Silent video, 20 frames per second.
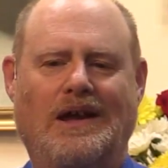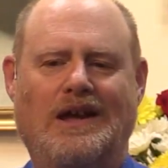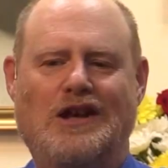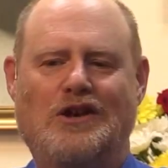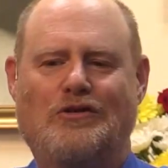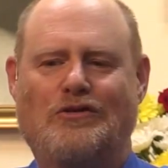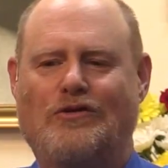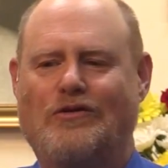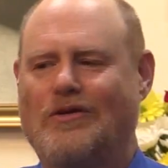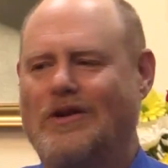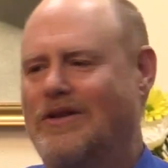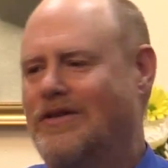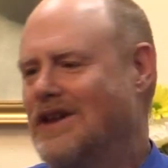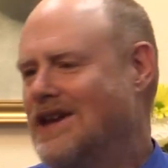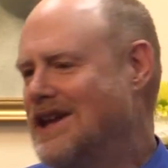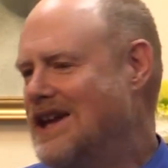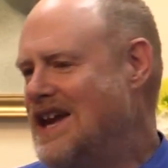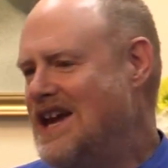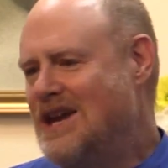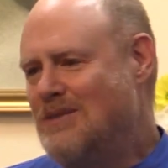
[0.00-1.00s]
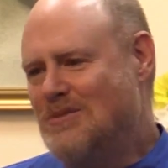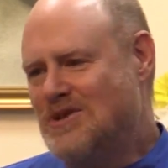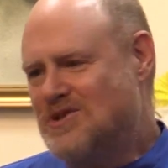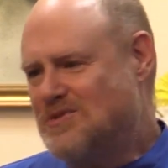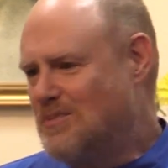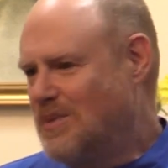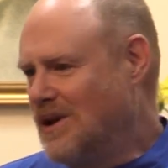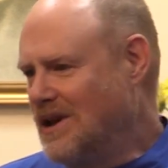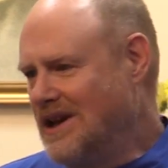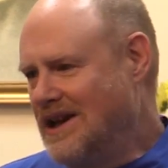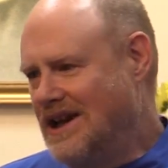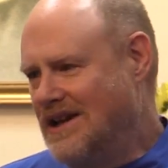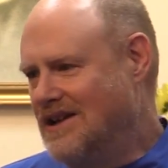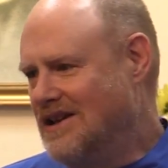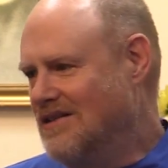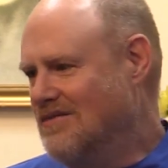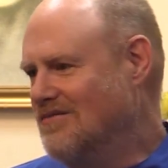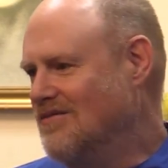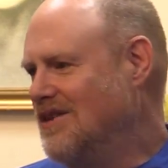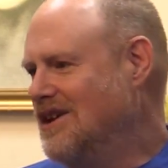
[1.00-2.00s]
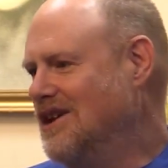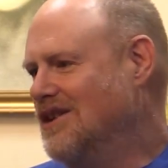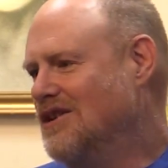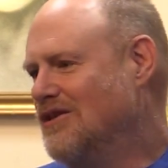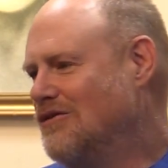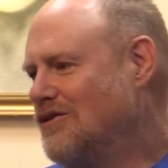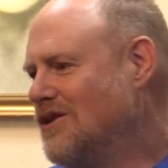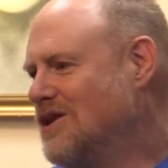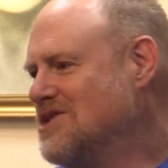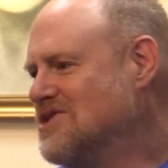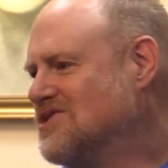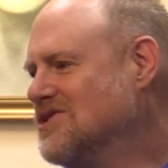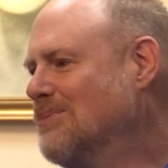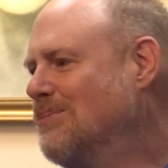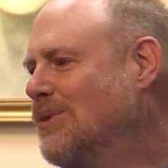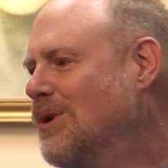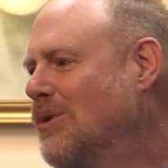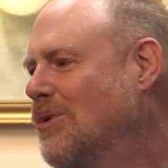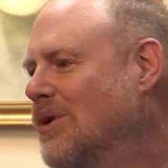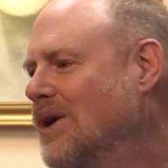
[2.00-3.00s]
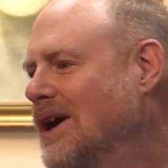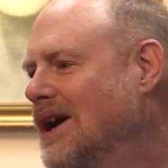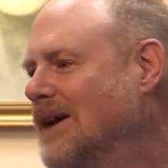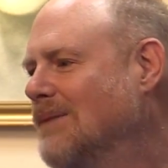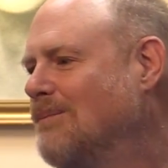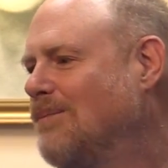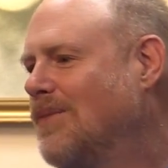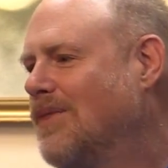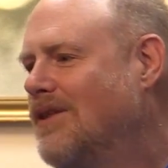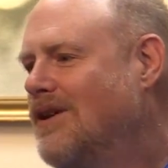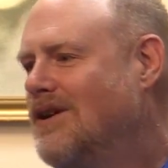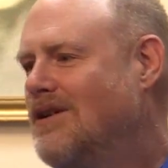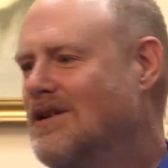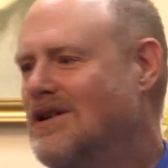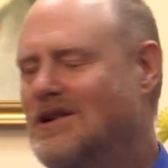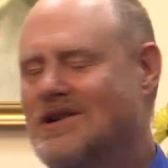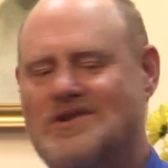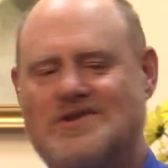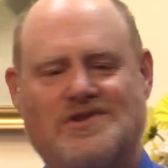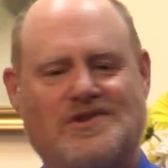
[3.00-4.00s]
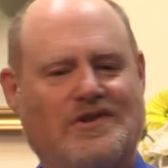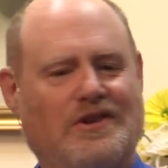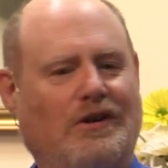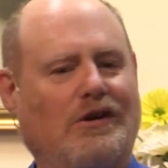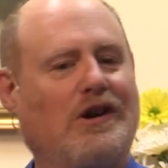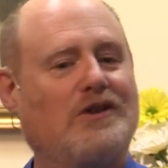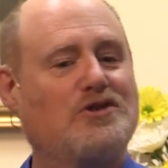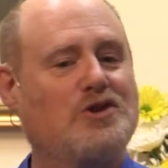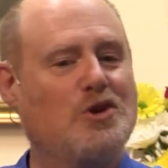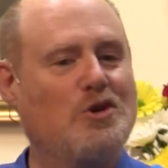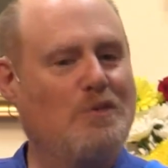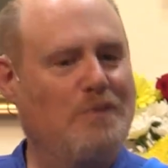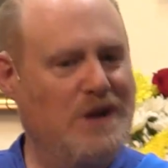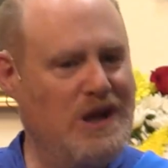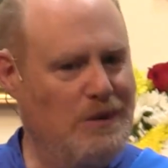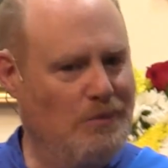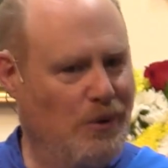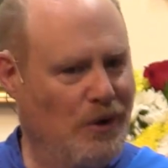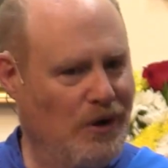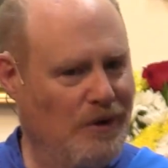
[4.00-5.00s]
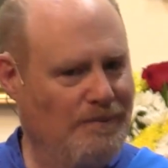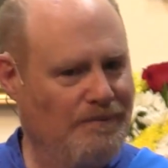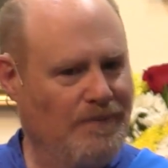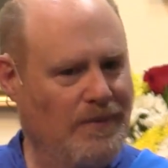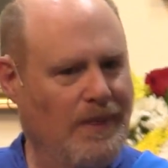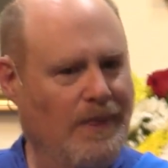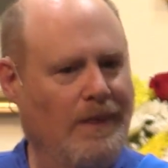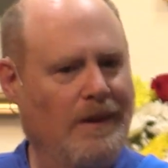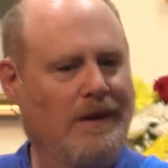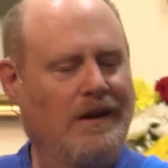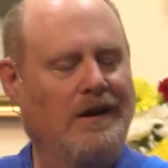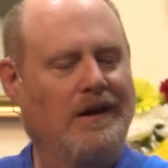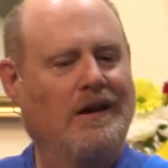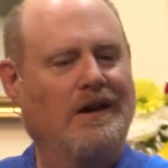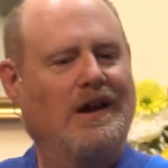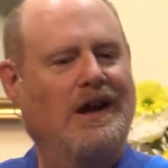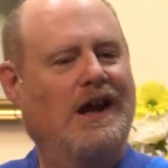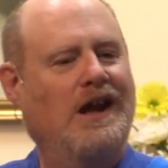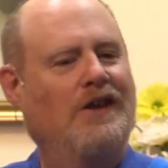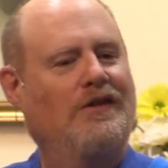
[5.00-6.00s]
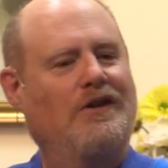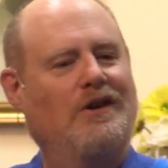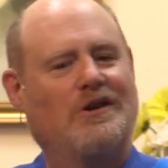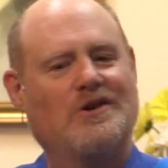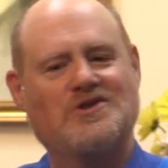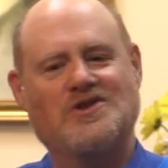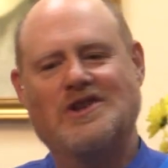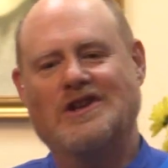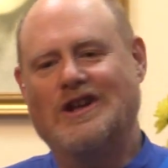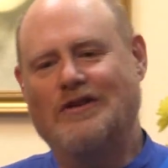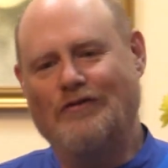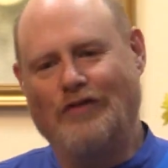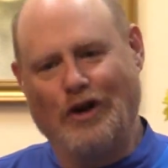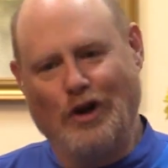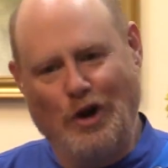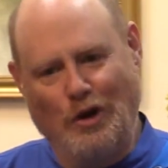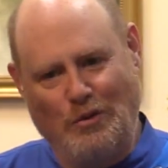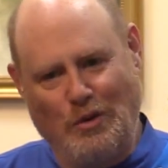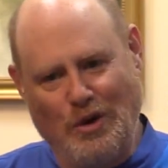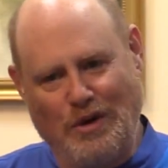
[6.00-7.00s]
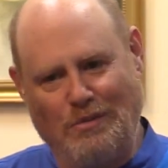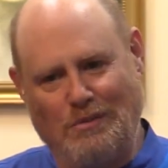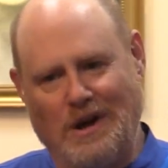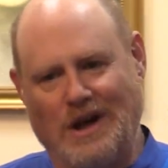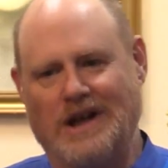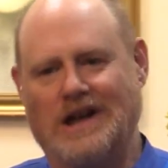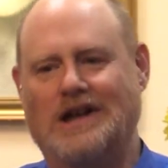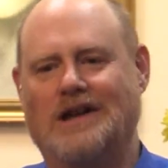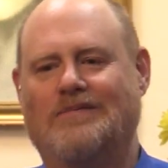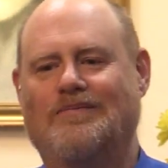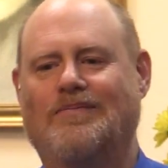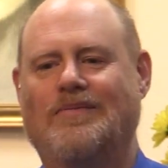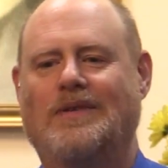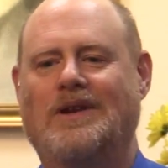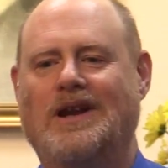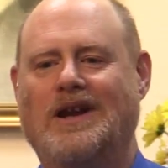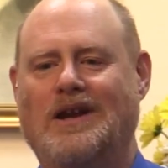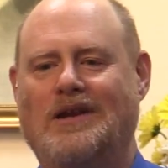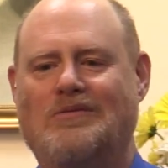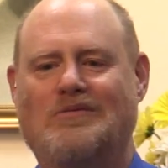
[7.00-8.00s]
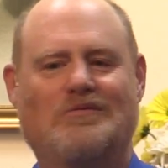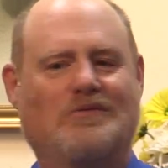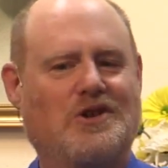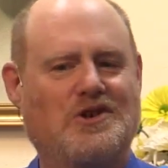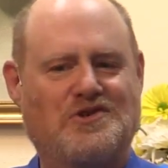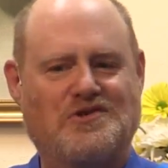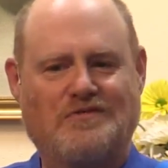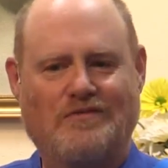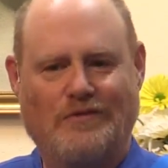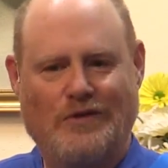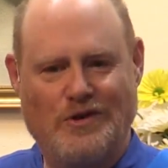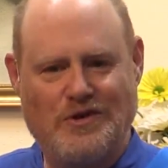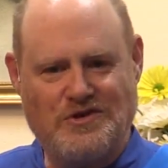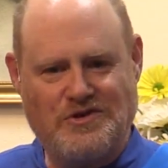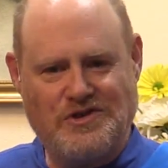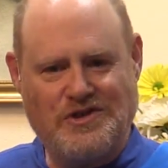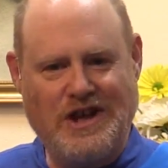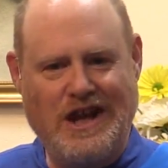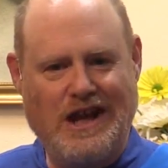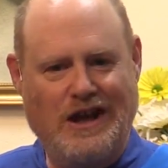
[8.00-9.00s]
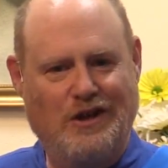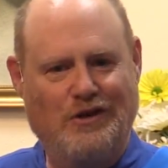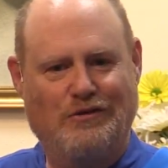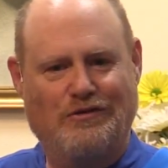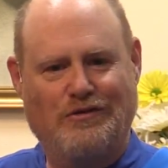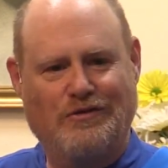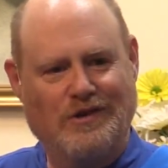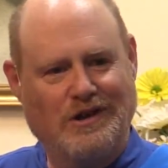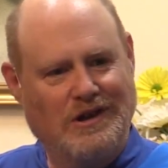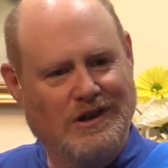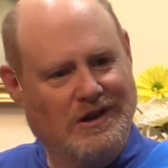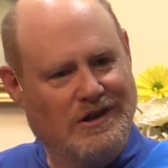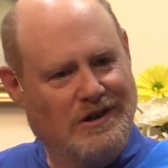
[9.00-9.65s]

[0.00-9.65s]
If the game is played in a very simple way, there are two people, and there's an envelope with money. And just for sake of